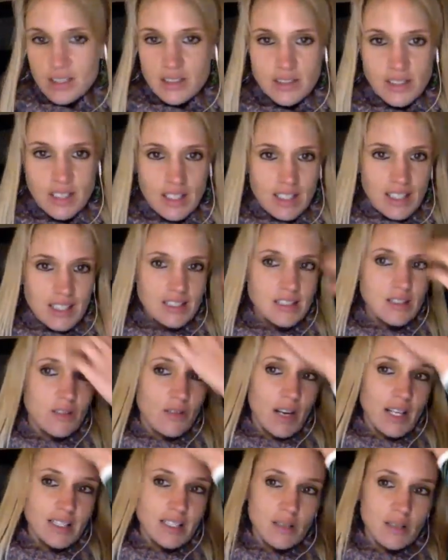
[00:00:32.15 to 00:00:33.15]
So you need to
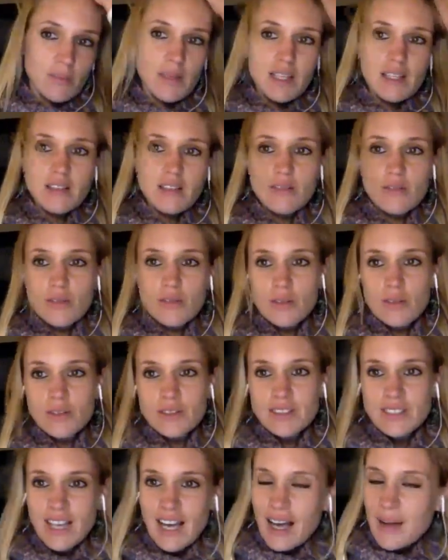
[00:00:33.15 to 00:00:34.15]
write to me through
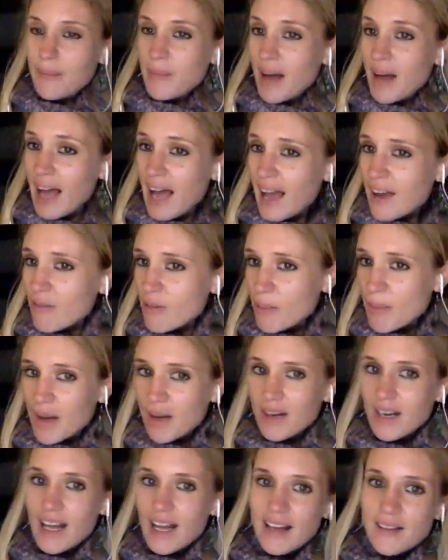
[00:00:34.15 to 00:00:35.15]
Skype. Hey
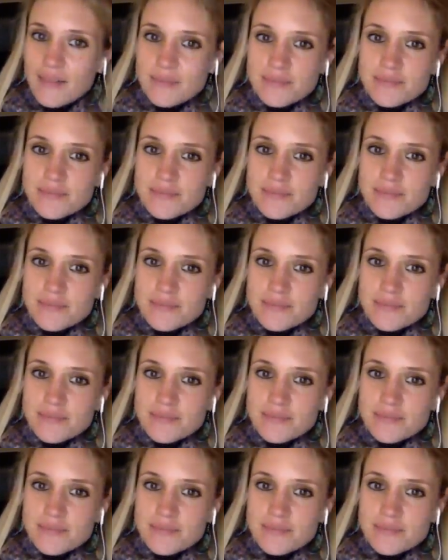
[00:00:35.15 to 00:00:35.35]
Ramona!